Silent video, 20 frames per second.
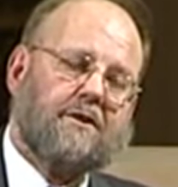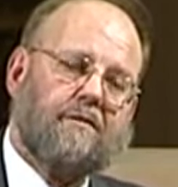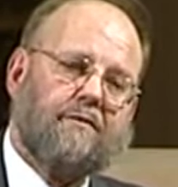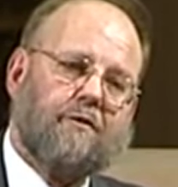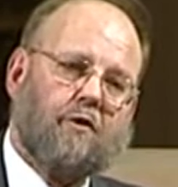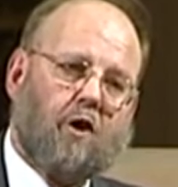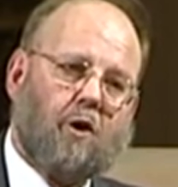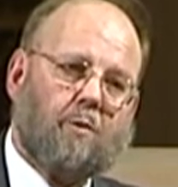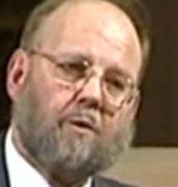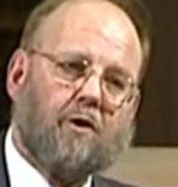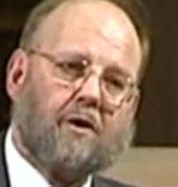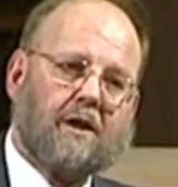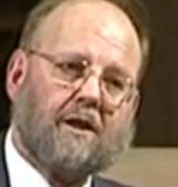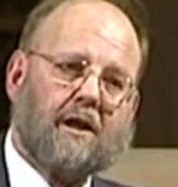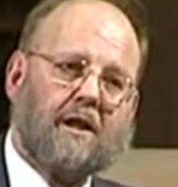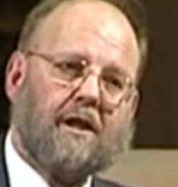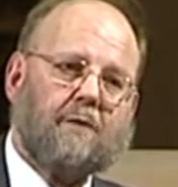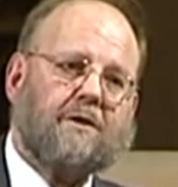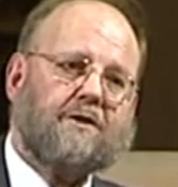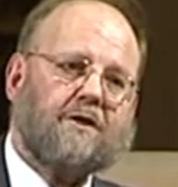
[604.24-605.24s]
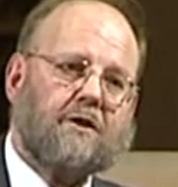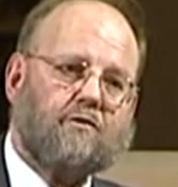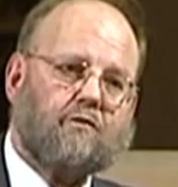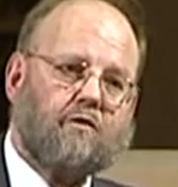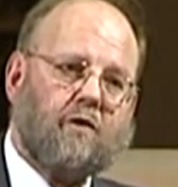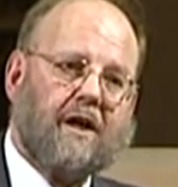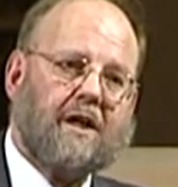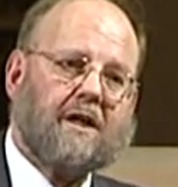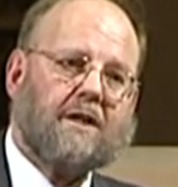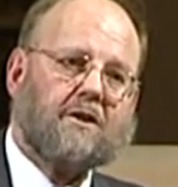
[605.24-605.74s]
to form only a limited
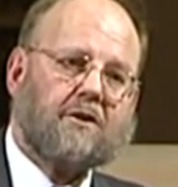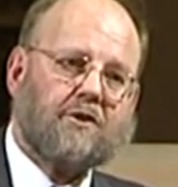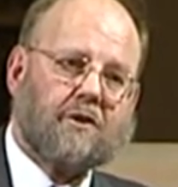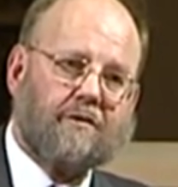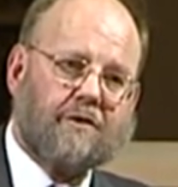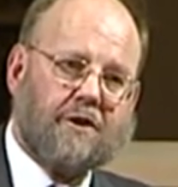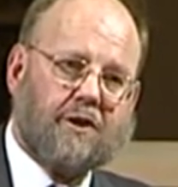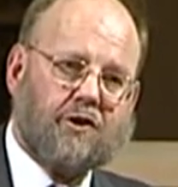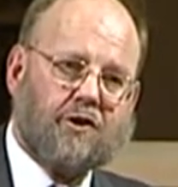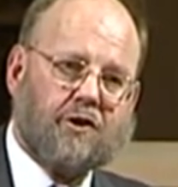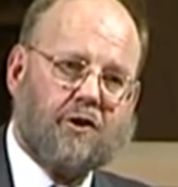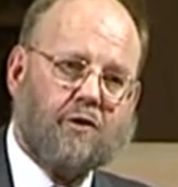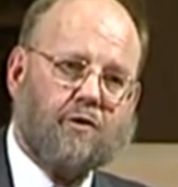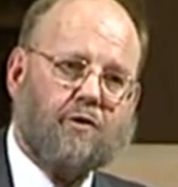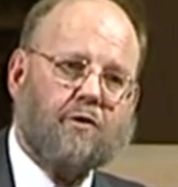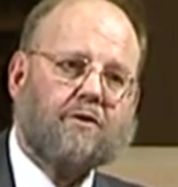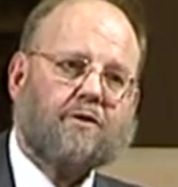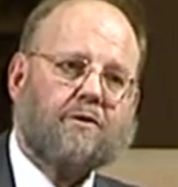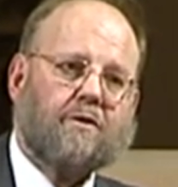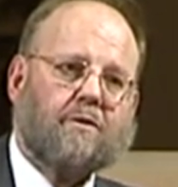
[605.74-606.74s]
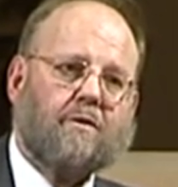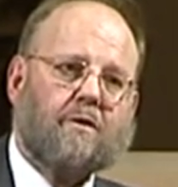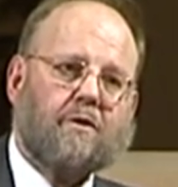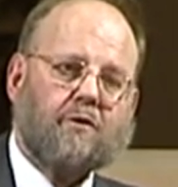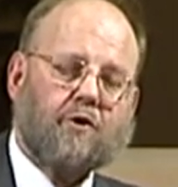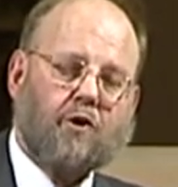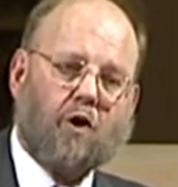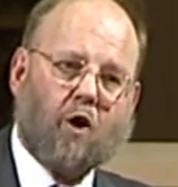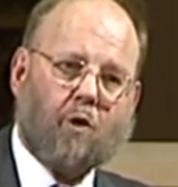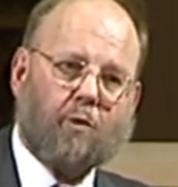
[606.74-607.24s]
range of tissues
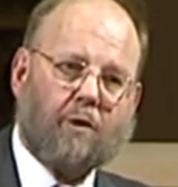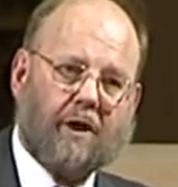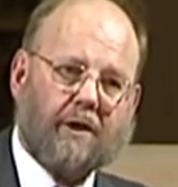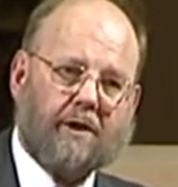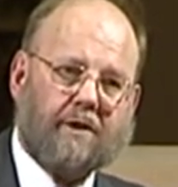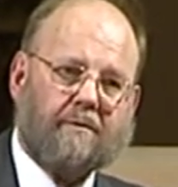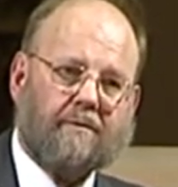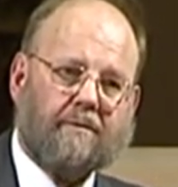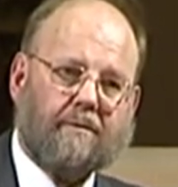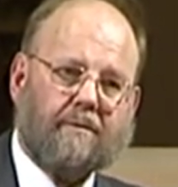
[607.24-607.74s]
normally.